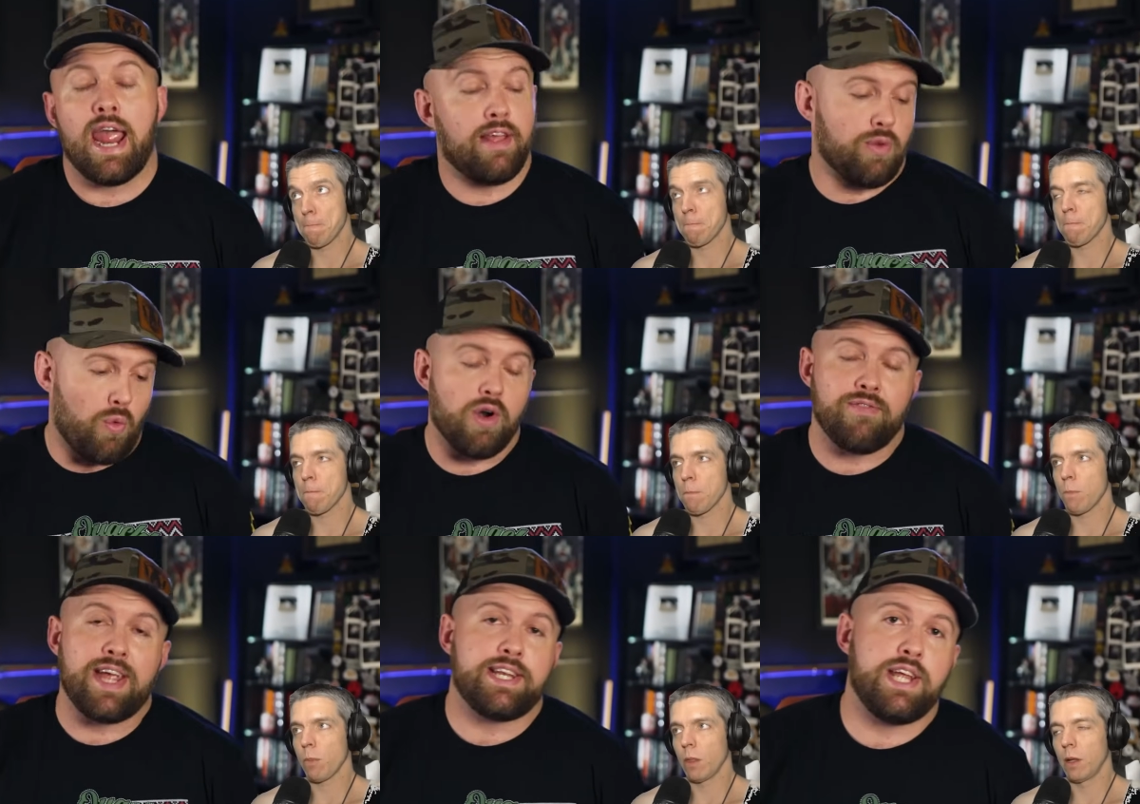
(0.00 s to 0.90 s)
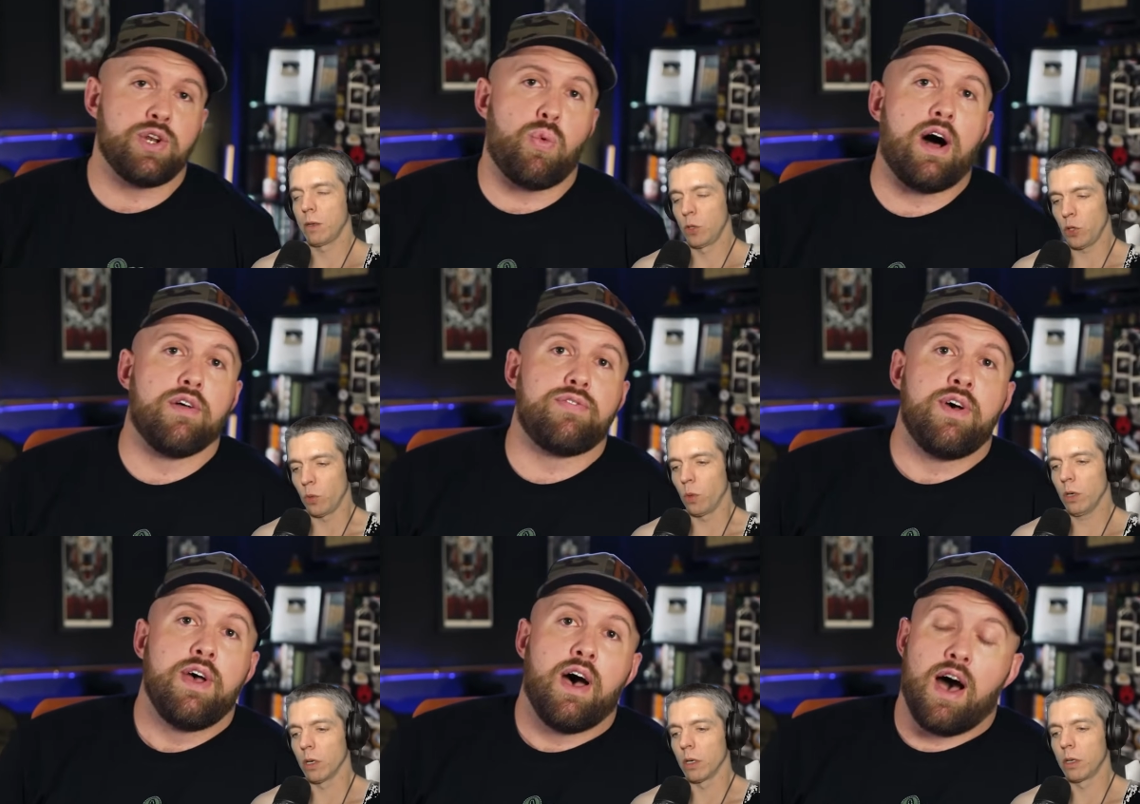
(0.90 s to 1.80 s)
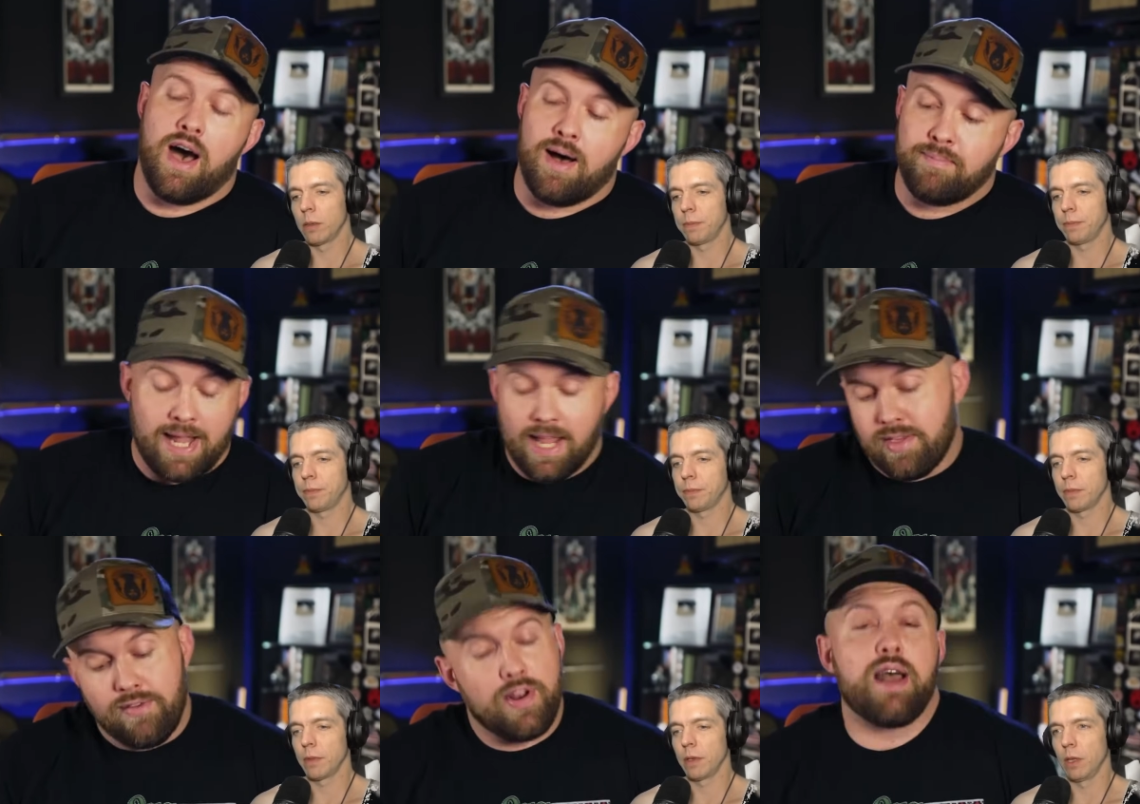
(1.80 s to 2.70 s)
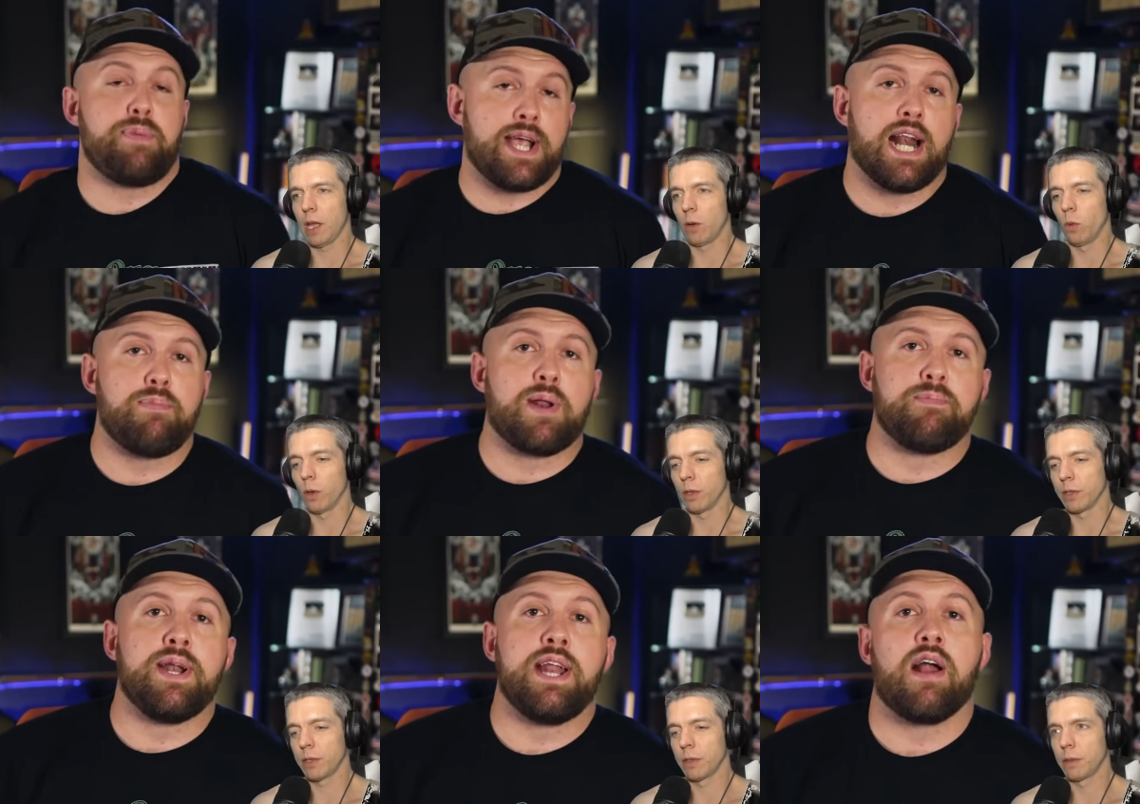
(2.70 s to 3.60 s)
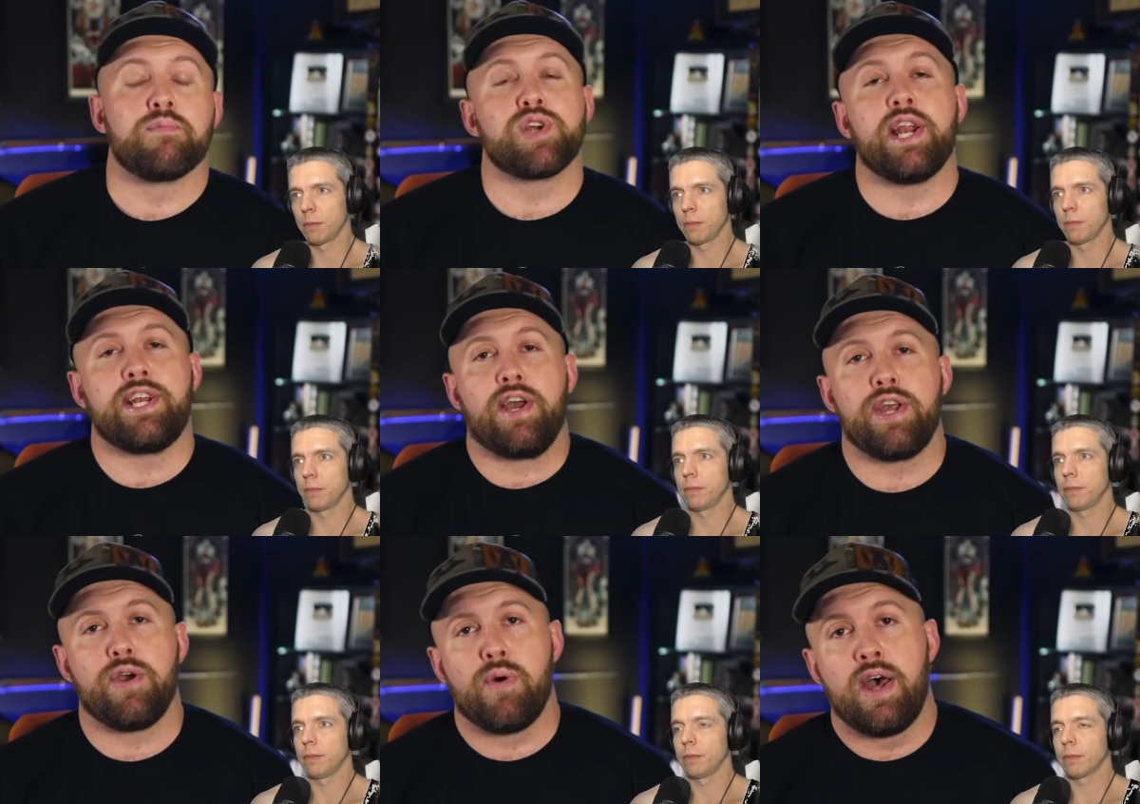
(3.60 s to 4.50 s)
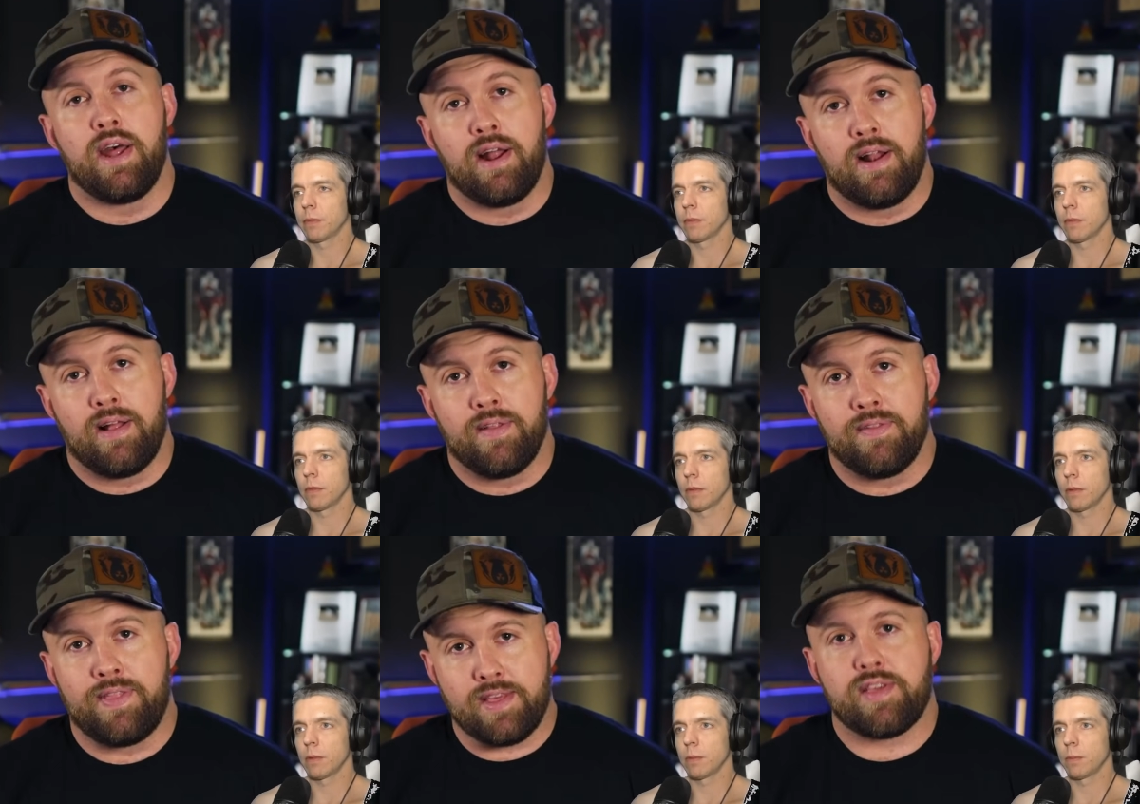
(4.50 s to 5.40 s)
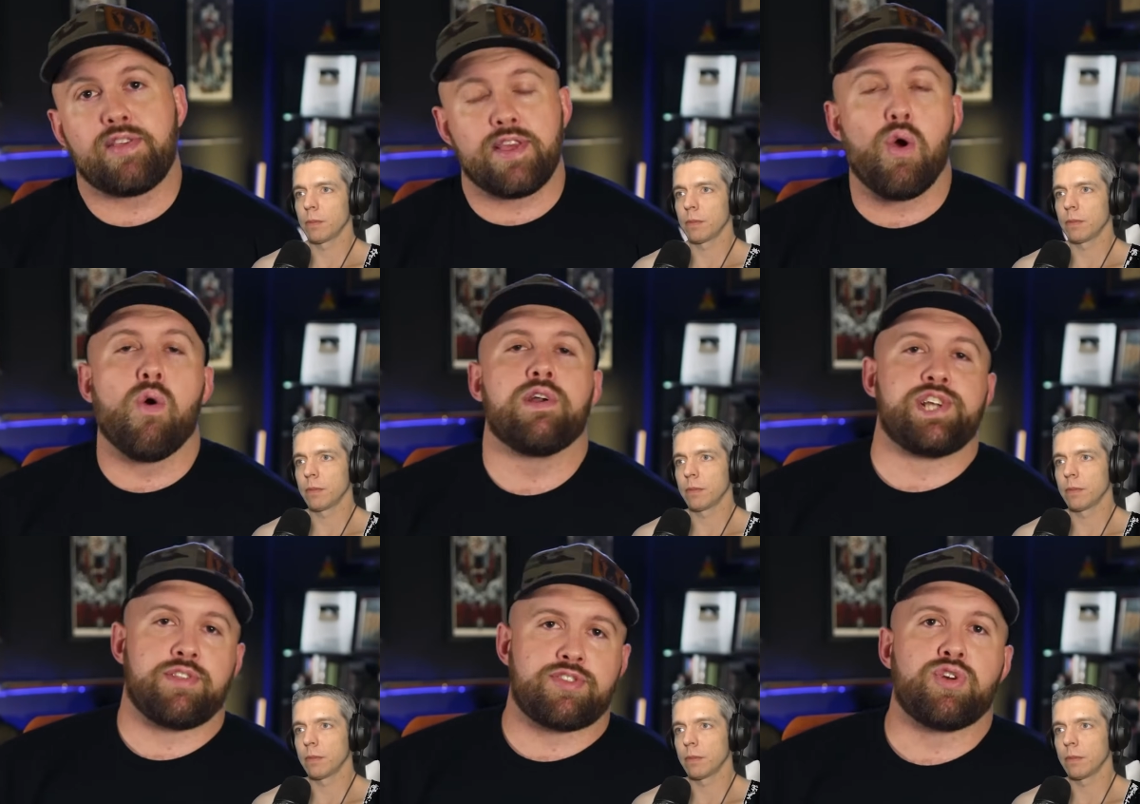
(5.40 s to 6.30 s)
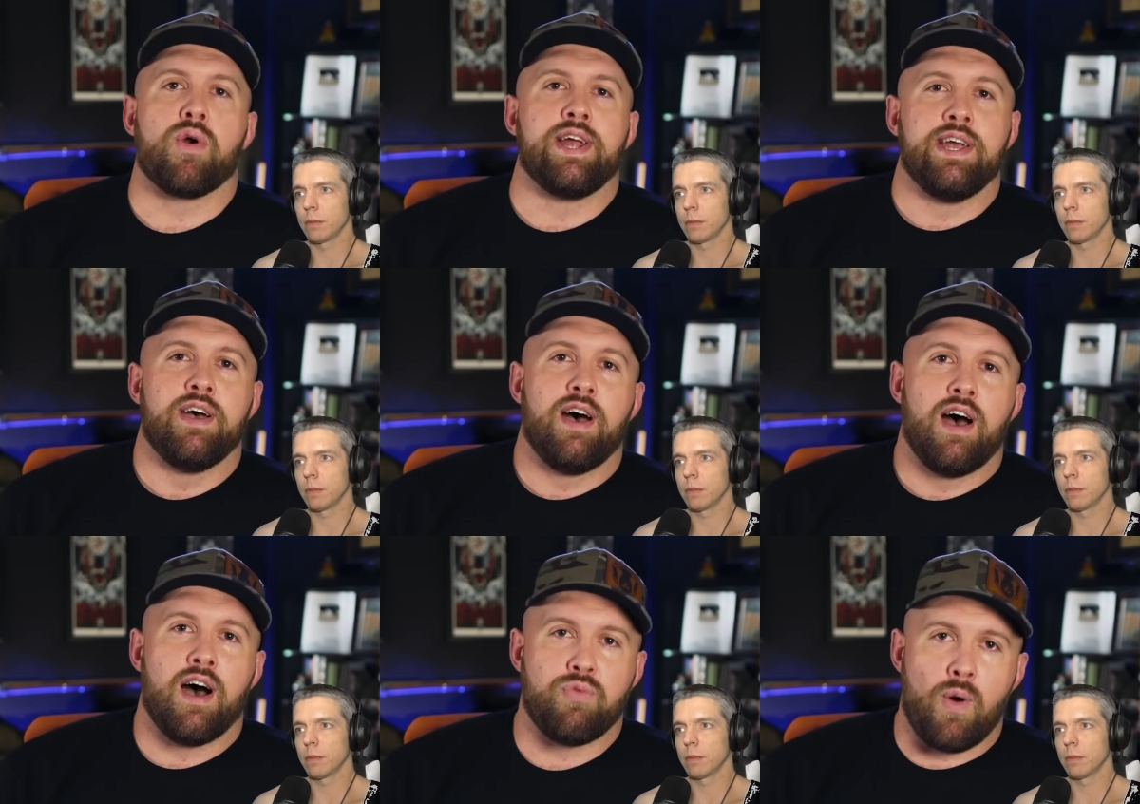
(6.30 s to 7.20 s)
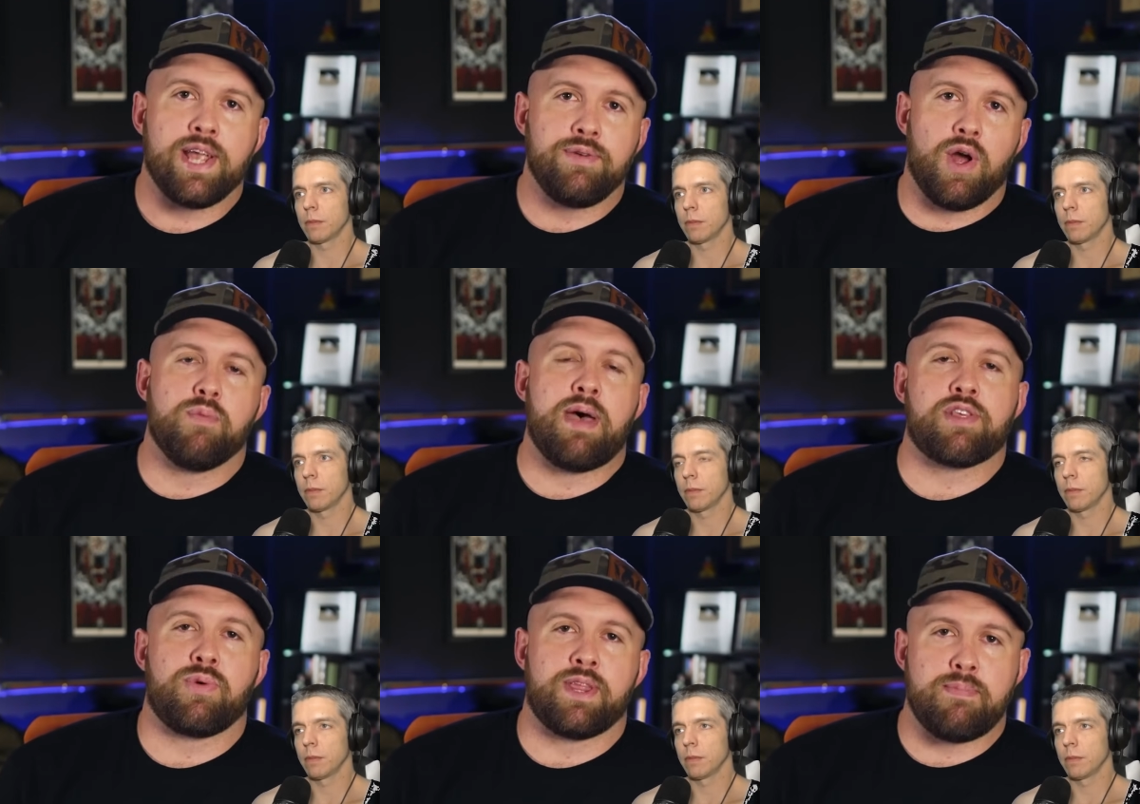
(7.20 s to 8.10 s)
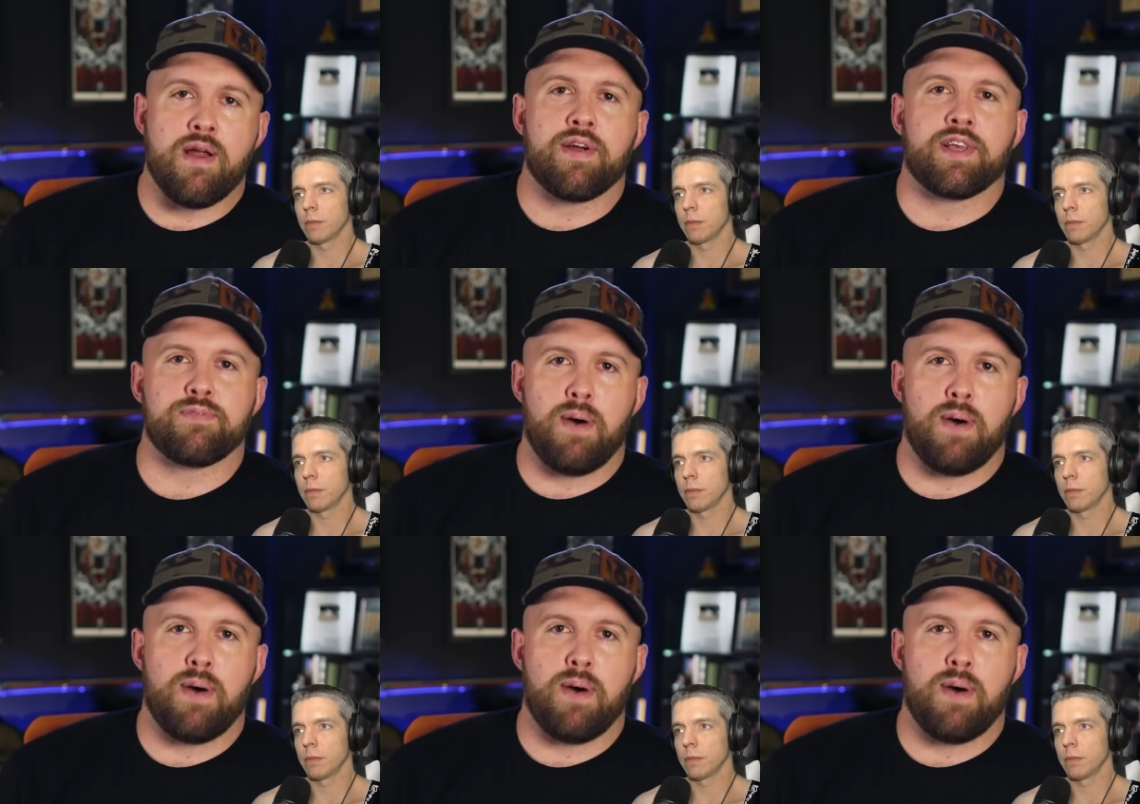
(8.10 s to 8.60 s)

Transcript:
Speaker 1: and the War of 1812. Sure. Um, I guess if you're not picking wars. up what I'm putting down, I'm trying to tell you this is the origin story of why you don't mess with America's